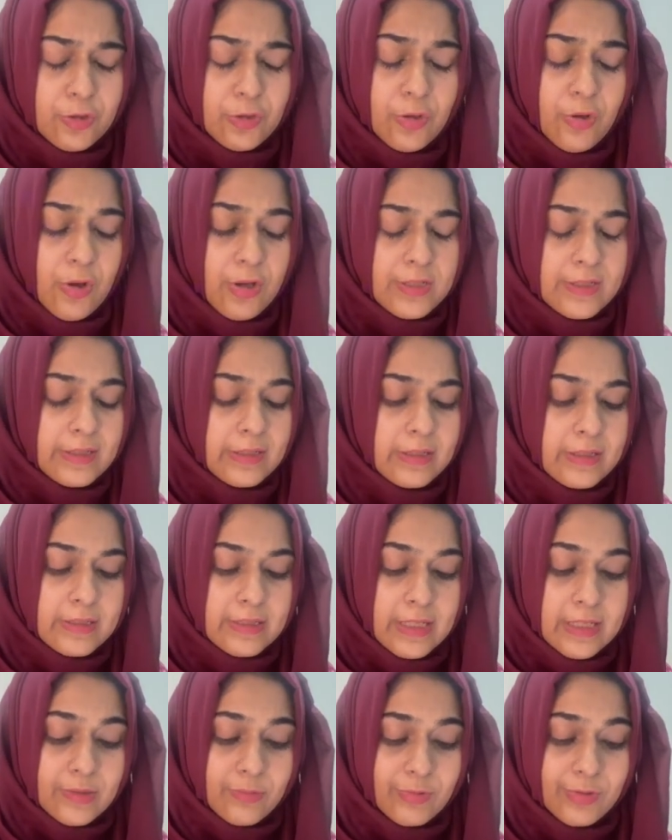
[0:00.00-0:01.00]
So cost in
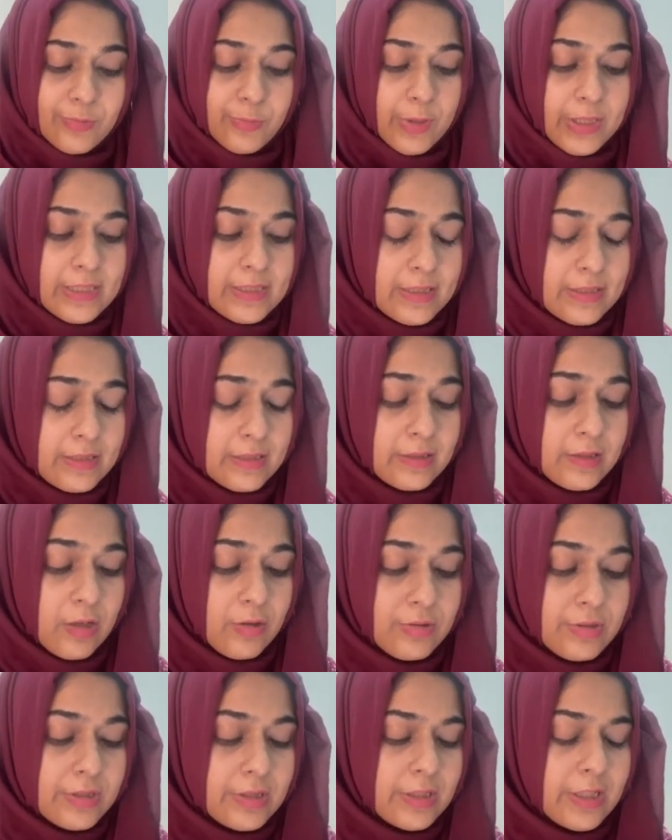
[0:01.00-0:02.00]
this case was
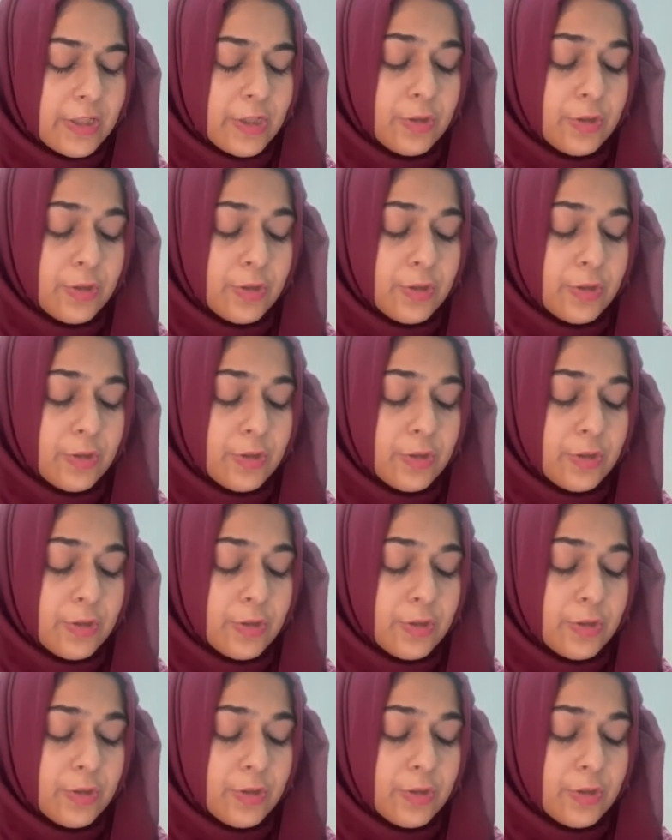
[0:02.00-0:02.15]
160,000